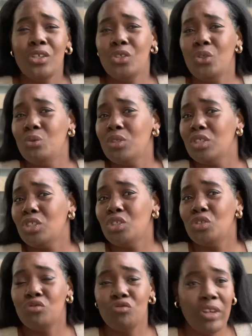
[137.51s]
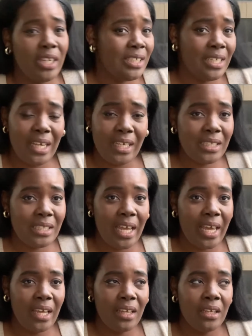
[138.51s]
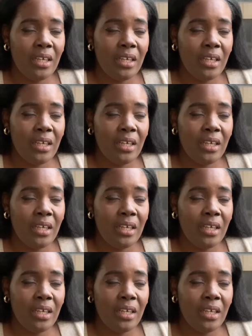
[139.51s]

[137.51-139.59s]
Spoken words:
you just dread the next day.